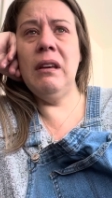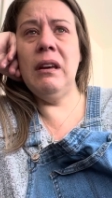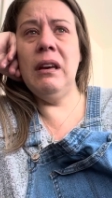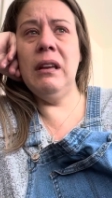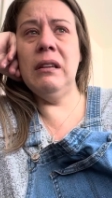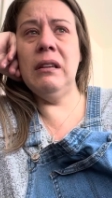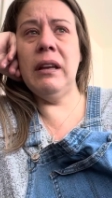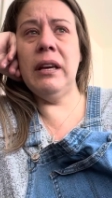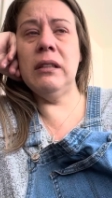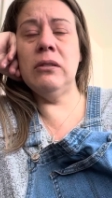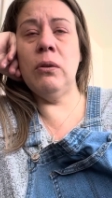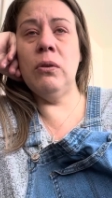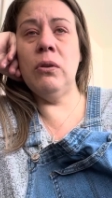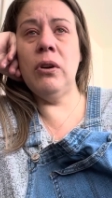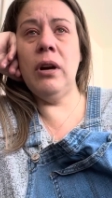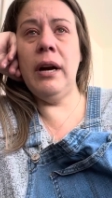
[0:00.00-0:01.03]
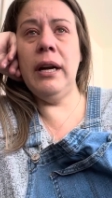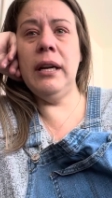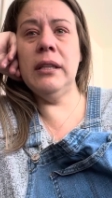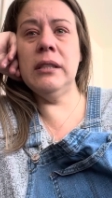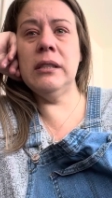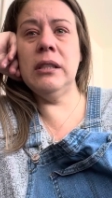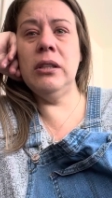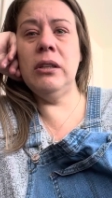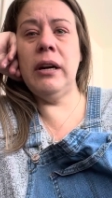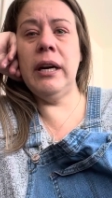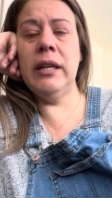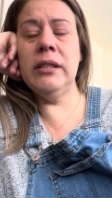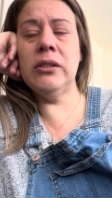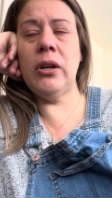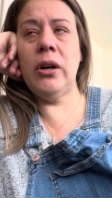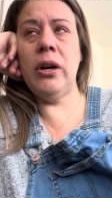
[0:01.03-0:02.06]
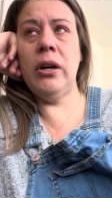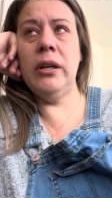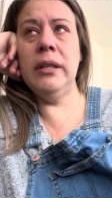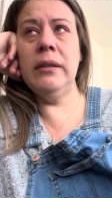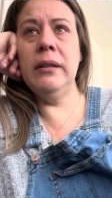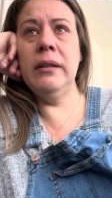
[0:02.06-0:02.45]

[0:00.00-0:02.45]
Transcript: And like, don't cry because then your eyes hurt.